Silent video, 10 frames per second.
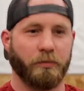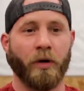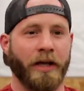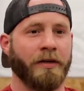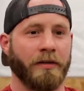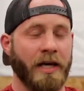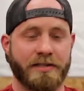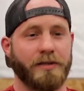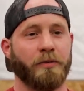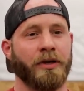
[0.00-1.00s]
one inch
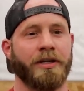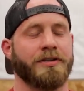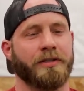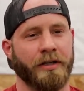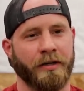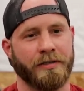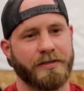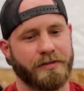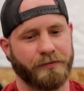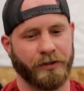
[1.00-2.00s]
less than one inch
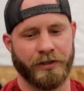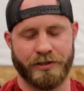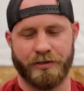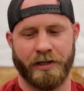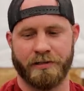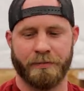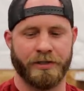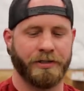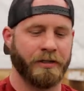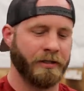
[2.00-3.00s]
clearance for this
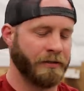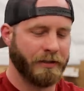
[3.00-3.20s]
transmission and